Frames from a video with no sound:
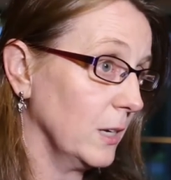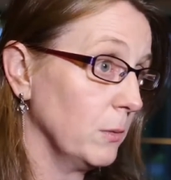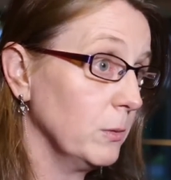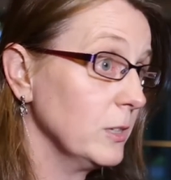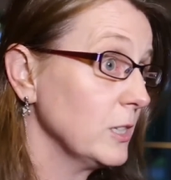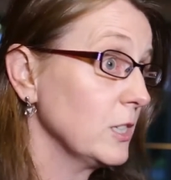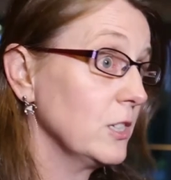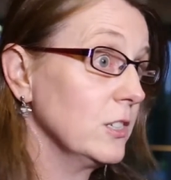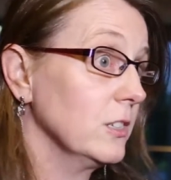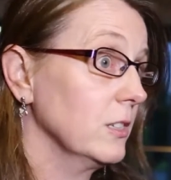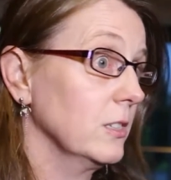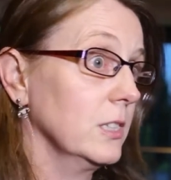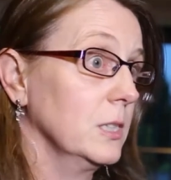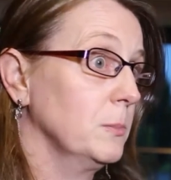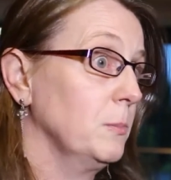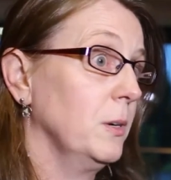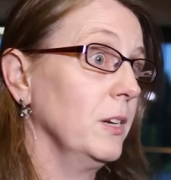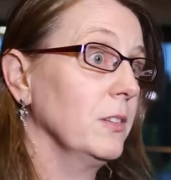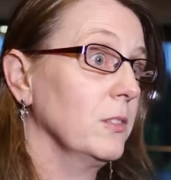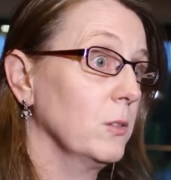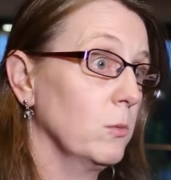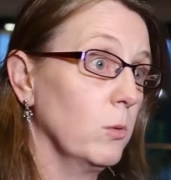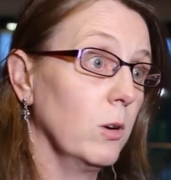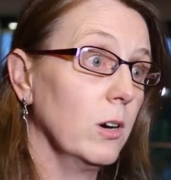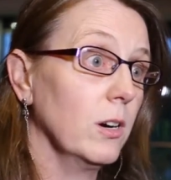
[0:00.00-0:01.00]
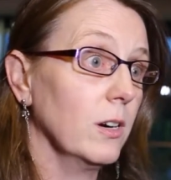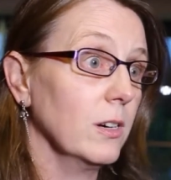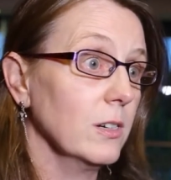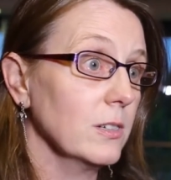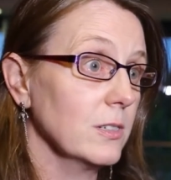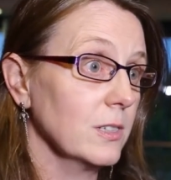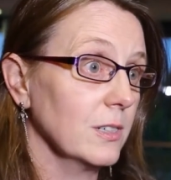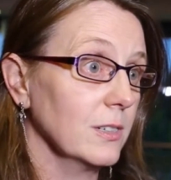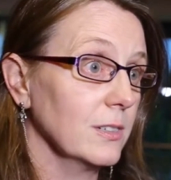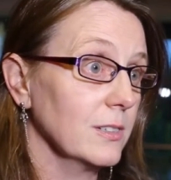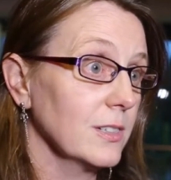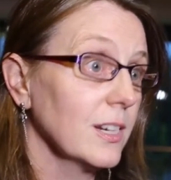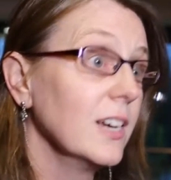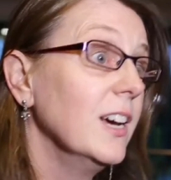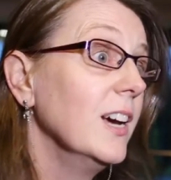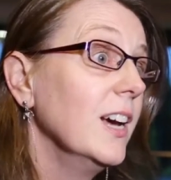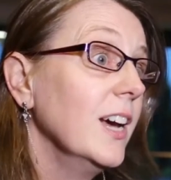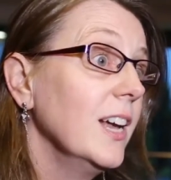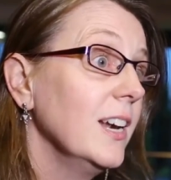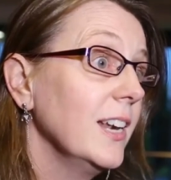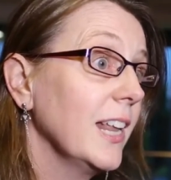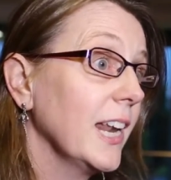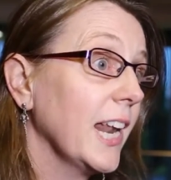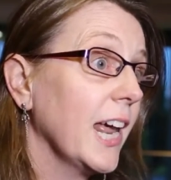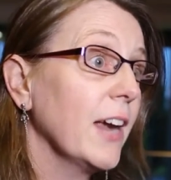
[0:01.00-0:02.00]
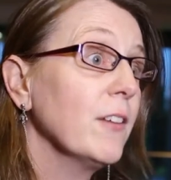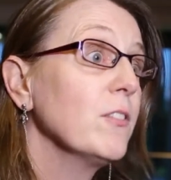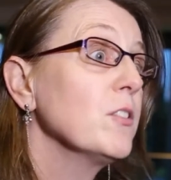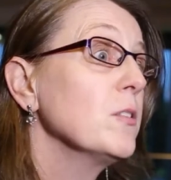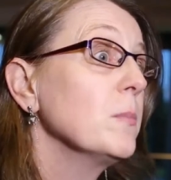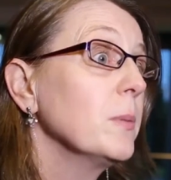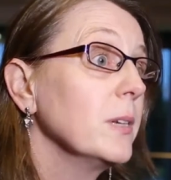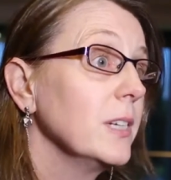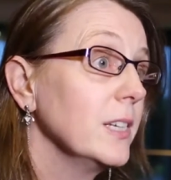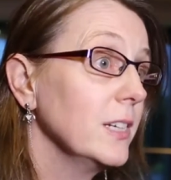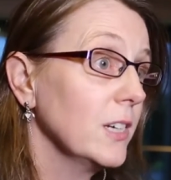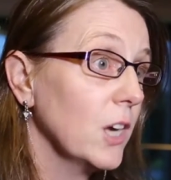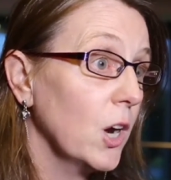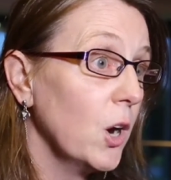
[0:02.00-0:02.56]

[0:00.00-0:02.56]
I wanted to spread the word and let everybody